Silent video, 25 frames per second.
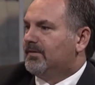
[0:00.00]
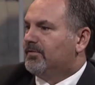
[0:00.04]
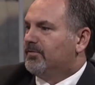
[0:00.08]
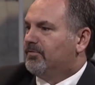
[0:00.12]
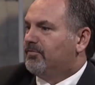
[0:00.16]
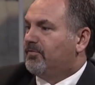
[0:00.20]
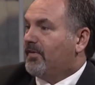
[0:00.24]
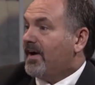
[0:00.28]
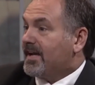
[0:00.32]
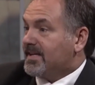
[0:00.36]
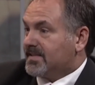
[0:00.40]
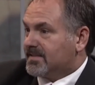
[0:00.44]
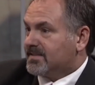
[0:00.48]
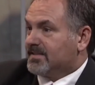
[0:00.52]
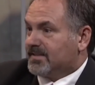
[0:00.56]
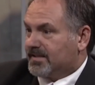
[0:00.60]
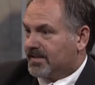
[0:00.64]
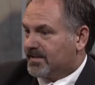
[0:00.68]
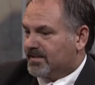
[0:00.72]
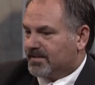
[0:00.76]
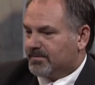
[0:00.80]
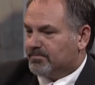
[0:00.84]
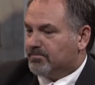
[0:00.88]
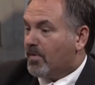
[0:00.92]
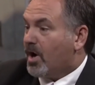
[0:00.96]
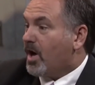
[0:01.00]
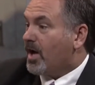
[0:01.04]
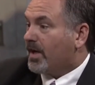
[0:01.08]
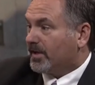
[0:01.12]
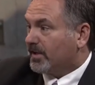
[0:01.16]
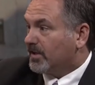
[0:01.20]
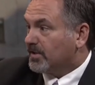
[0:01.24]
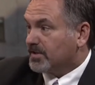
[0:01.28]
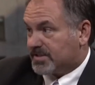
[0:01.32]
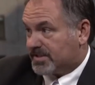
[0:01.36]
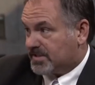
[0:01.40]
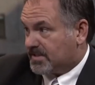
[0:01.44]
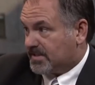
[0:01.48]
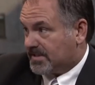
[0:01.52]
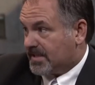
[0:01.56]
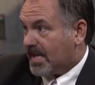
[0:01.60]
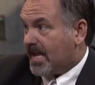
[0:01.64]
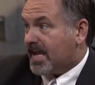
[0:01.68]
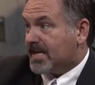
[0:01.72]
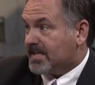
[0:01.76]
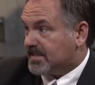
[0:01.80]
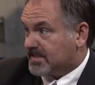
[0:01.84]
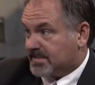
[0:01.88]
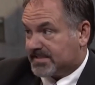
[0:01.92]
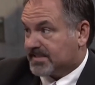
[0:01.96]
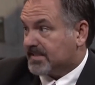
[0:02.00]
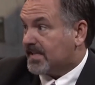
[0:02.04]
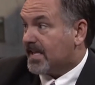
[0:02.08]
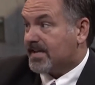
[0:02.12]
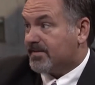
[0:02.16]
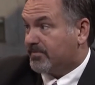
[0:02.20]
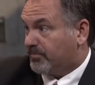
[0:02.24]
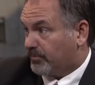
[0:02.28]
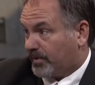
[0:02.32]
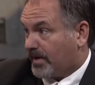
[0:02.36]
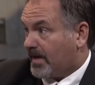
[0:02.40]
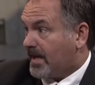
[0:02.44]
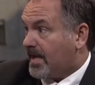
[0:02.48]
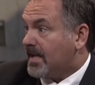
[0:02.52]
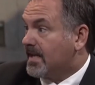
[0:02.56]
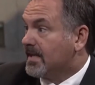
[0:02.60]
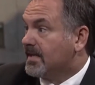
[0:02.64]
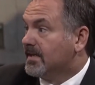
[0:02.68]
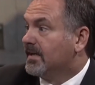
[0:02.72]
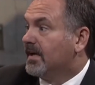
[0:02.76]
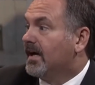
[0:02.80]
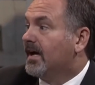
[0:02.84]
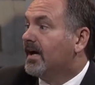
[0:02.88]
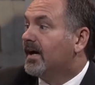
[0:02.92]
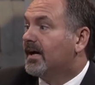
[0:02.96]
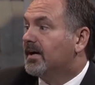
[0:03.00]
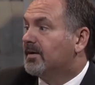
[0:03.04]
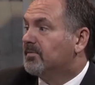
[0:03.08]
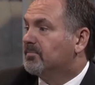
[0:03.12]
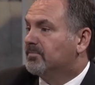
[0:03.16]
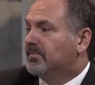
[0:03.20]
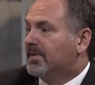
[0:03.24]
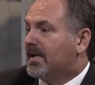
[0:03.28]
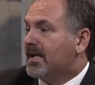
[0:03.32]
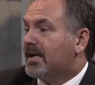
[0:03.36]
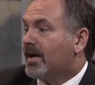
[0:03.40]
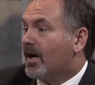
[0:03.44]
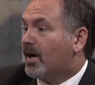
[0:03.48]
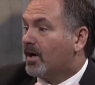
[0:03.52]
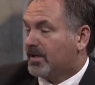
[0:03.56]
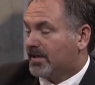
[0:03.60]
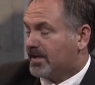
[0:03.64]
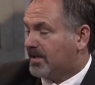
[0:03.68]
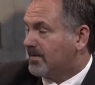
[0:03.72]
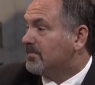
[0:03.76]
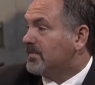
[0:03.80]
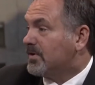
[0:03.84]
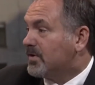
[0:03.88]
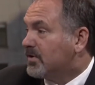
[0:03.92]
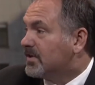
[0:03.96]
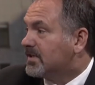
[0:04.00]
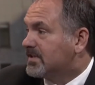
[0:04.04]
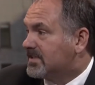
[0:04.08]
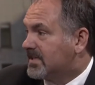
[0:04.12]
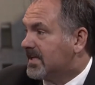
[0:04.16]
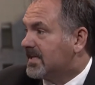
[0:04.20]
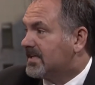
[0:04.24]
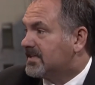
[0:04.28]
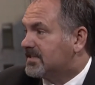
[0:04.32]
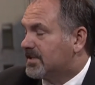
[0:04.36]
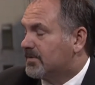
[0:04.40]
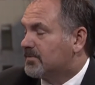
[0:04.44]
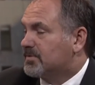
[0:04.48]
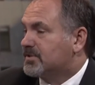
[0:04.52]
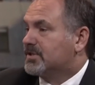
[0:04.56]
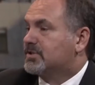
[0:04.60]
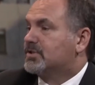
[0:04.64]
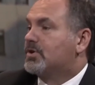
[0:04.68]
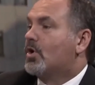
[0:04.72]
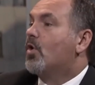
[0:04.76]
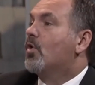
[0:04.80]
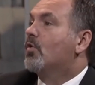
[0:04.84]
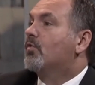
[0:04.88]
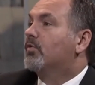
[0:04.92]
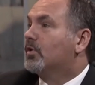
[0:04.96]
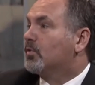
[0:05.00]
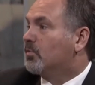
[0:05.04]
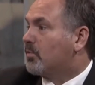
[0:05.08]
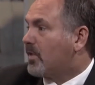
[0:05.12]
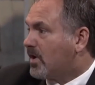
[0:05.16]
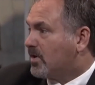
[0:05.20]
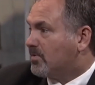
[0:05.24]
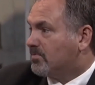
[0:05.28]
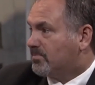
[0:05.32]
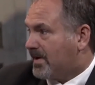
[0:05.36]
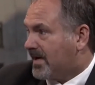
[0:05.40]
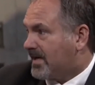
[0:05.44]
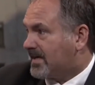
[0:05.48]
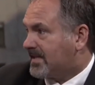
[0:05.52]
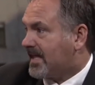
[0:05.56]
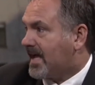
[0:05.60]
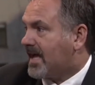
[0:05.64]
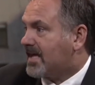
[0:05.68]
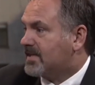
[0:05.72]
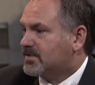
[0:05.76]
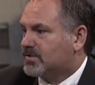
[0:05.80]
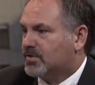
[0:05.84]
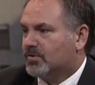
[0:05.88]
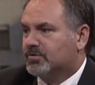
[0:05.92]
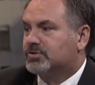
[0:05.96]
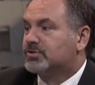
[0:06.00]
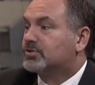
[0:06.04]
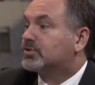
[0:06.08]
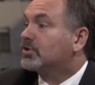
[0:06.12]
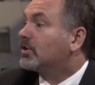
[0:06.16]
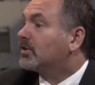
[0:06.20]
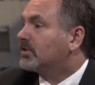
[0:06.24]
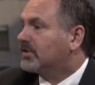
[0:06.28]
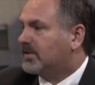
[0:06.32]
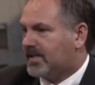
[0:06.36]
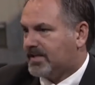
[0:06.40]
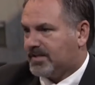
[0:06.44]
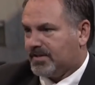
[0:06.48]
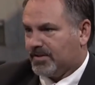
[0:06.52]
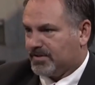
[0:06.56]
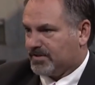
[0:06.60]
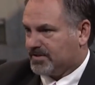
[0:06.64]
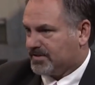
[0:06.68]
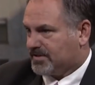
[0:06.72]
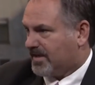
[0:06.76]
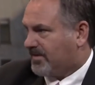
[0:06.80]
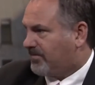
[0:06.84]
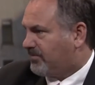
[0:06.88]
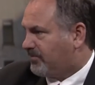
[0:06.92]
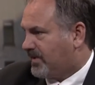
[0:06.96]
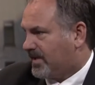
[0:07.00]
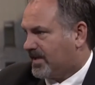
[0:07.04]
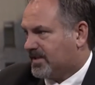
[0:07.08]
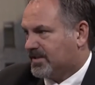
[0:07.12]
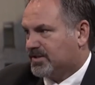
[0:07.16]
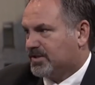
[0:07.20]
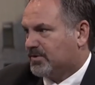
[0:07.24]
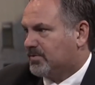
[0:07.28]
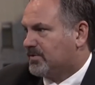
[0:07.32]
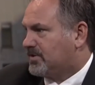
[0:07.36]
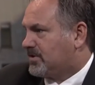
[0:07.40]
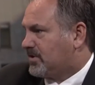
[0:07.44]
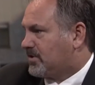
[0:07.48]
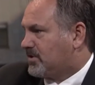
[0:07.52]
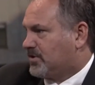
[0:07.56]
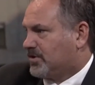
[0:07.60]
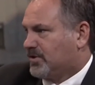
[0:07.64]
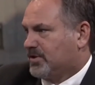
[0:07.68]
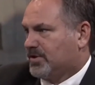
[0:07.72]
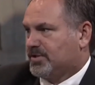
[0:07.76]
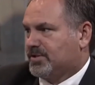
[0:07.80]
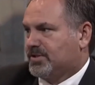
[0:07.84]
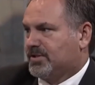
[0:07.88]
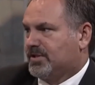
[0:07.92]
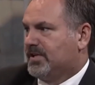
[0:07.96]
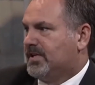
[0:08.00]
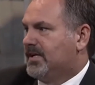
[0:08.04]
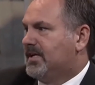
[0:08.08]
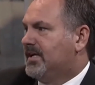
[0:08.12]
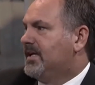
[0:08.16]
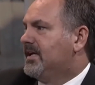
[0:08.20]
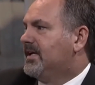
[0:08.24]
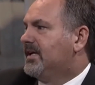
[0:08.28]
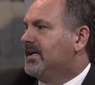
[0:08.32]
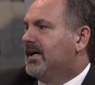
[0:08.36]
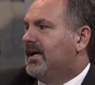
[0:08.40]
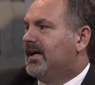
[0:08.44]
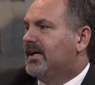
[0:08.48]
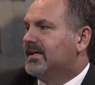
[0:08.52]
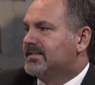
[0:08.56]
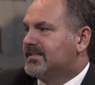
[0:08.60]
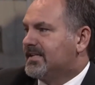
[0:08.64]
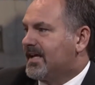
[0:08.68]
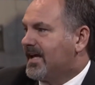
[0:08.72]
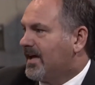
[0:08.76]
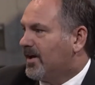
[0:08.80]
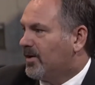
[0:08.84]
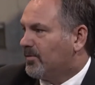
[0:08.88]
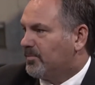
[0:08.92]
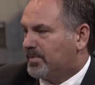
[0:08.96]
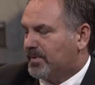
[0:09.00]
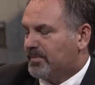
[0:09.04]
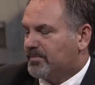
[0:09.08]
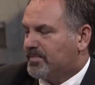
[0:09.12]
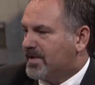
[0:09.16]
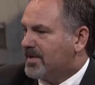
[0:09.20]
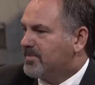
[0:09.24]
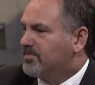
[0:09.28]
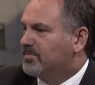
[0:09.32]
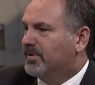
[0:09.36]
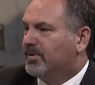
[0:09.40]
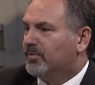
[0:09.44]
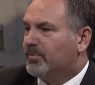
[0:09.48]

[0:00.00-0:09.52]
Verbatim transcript: fight modern day slavery um, in our communities. She was just overwhelmed by that. So certainly there's stuff we can do as a church uh, to help people.